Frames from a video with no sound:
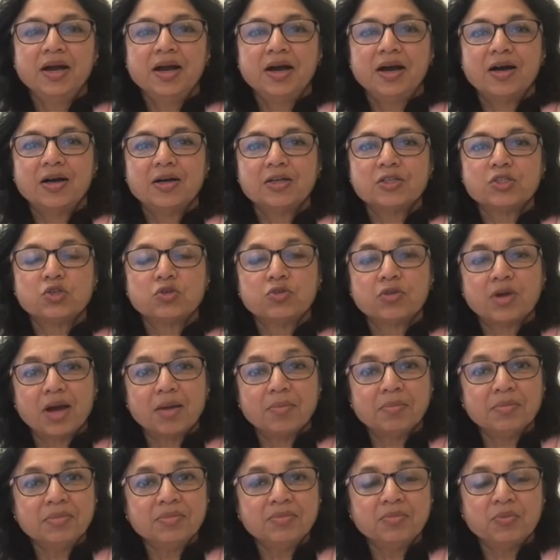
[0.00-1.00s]
to
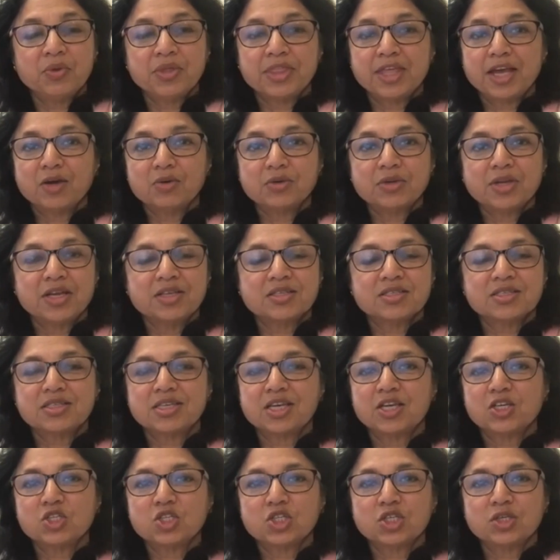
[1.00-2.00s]
come without
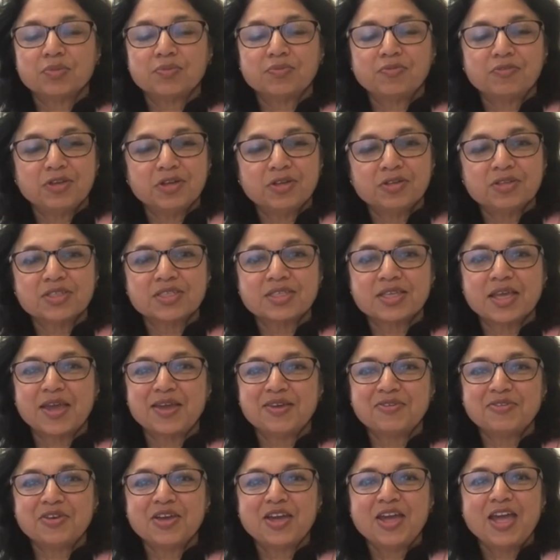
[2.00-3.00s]
hesitation, feel
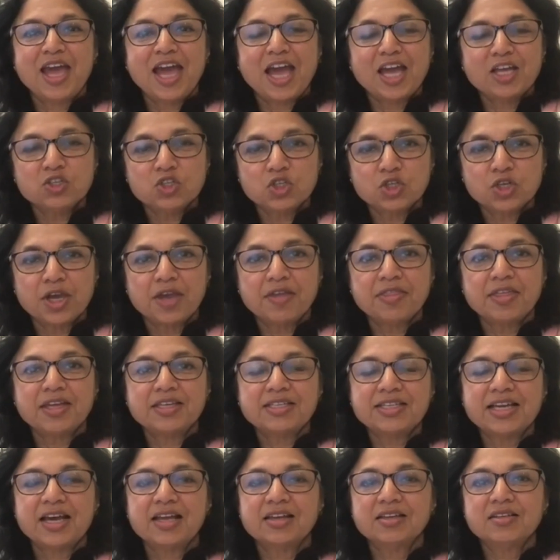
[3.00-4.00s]
safe, and share their
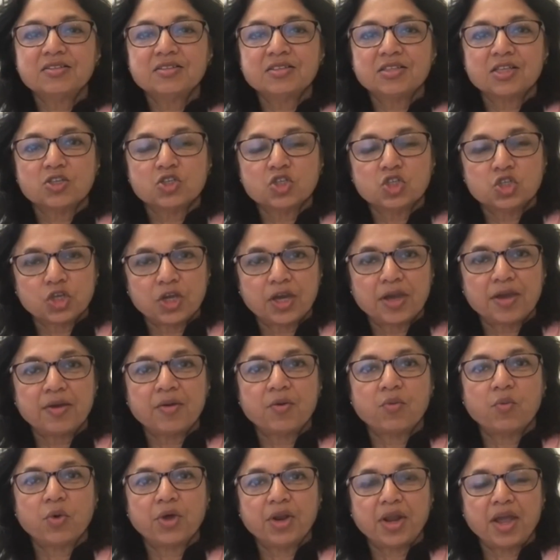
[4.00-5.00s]
talents and share
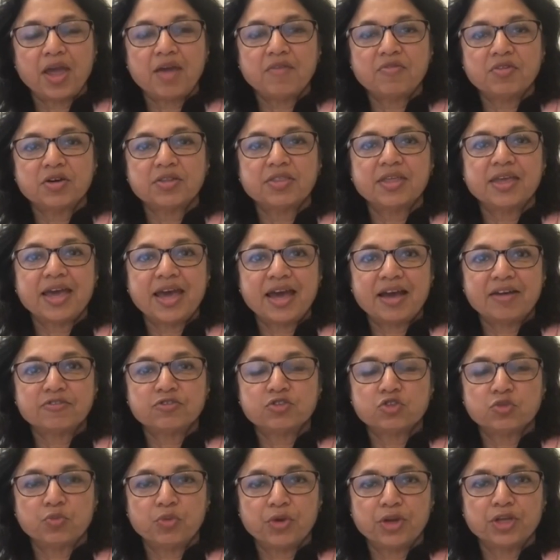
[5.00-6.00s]
whatever they have
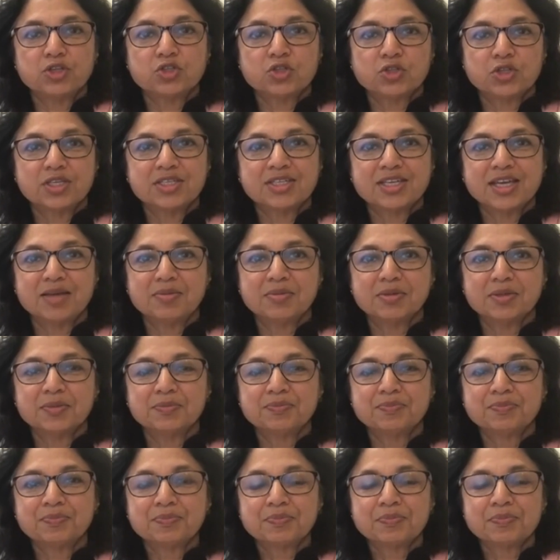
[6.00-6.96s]
to bring to the table.